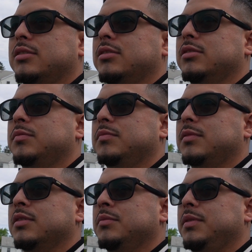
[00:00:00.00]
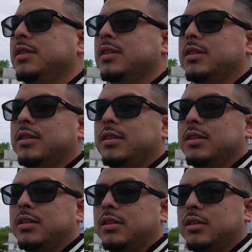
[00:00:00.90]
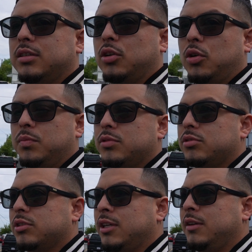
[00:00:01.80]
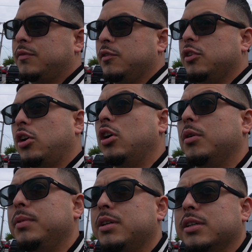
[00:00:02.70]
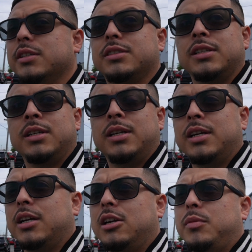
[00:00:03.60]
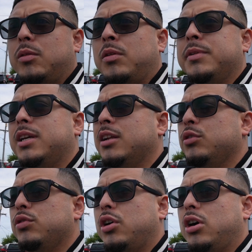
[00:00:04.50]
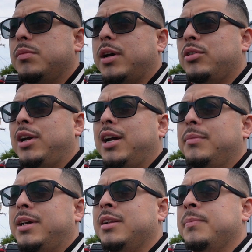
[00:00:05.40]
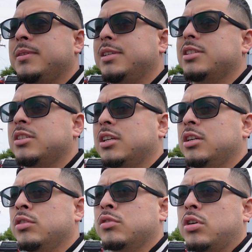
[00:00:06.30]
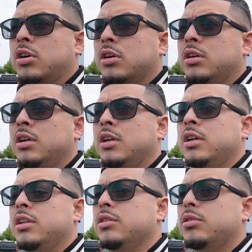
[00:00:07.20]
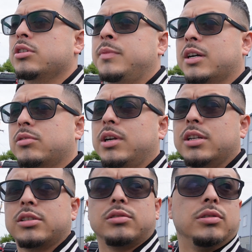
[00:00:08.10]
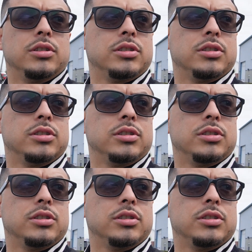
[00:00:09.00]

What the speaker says: So it's gonna be a dope thing for y'all because everybody want me to get a new car, but I'm not in a position to get a new car, nor is my credit score.